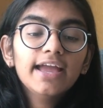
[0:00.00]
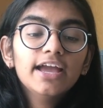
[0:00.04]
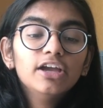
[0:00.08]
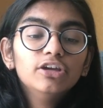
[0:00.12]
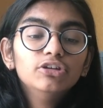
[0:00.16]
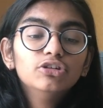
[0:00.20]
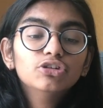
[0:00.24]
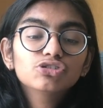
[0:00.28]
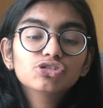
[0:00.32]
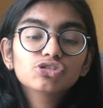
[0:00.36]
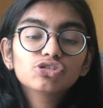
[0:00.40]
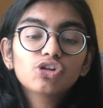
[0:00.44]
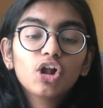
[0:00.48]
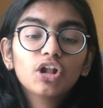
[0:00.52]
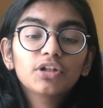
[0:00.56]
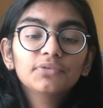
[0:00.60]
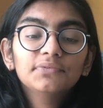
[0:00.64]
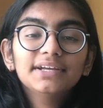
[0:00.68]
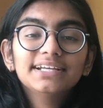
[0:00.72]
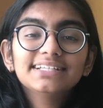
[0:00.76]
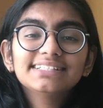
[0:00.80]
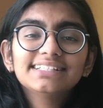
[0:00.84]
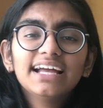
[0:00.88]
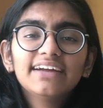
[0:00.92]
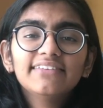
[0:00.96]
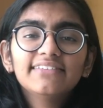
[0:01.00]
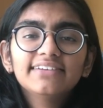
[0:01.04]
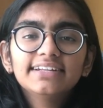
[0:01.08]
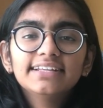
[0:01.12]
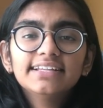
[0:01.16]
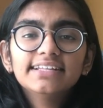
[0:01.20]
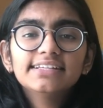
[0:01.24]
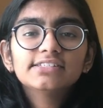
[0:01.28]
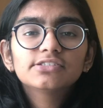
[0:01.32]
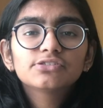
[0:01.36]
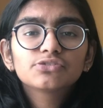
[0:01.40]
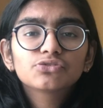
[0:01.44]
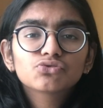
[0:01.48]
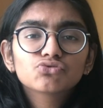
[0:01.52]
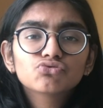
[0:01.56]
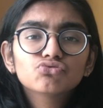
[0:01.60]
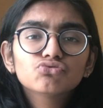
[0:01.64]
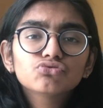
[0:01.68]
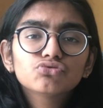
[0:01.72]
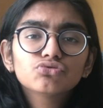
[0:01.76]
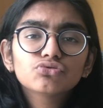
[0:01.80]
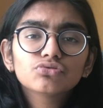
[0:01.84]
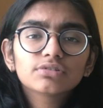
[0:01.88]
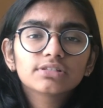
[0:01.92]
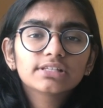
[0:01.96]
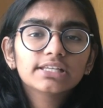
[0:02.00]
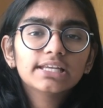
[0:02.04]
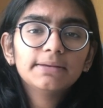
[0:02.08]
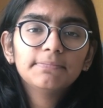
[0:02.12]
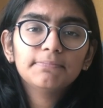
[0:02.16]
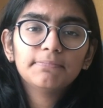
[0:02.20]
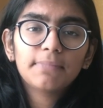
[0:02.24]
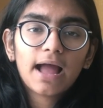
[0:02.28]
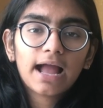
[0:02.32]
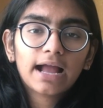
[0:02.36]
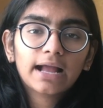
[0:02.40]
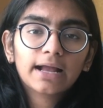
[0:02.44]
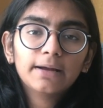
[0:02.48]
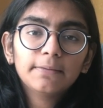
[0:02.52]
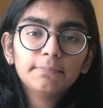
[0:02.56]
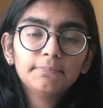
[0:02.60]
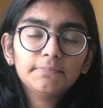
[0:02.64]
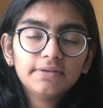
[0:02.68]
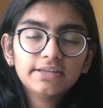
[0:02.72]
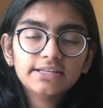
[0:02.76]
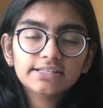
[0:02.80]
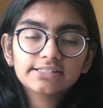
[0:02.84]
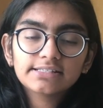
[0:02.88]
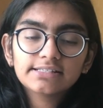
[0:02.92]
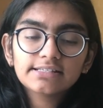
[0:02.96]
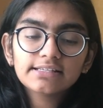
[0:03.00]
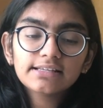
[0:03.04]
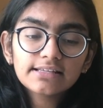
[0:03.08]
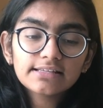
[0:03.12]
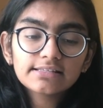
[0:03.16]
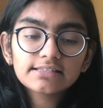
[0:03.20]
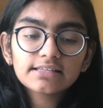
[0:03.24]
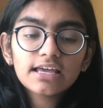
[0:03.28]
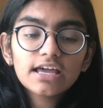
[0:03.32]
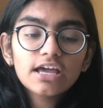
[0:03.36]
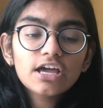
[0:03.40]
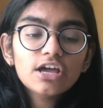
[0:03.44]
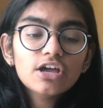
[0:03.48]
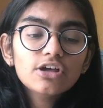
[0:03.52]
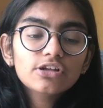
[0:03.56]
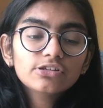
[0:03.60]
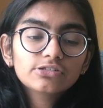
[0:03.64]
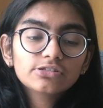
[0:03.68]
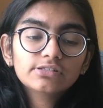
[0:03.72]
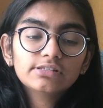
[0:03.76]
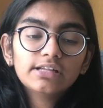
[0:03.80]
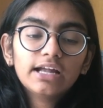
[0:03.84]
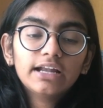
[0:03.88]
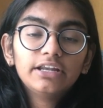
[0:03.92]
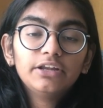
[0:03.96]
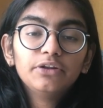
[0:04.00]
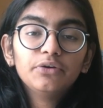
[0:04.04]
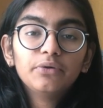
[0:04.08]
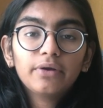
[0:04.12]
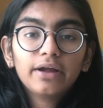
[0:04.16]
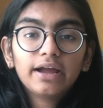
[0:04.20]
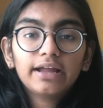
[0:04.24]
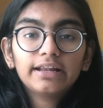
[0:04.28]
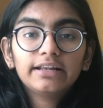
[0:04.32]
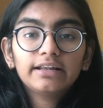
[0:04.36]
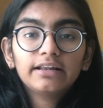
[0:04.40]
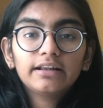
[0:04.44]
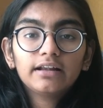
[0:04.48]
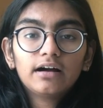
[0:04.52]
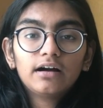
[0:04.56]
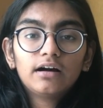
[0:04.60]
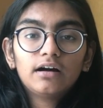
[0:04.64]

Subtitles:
You should always have at least two to three backup pieces so that you can